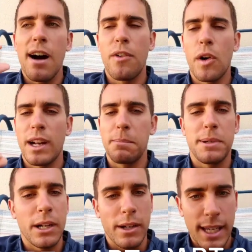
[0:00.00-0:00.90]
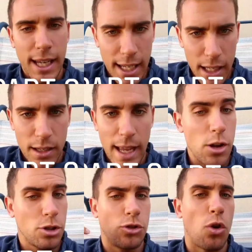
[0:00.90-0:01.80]
How far can a player kick it?
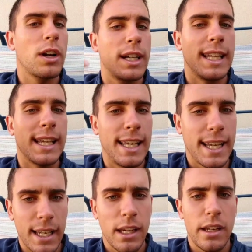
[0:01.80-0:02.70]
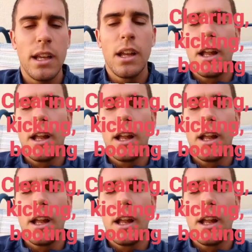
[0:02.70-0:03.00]
How strong can they kick it?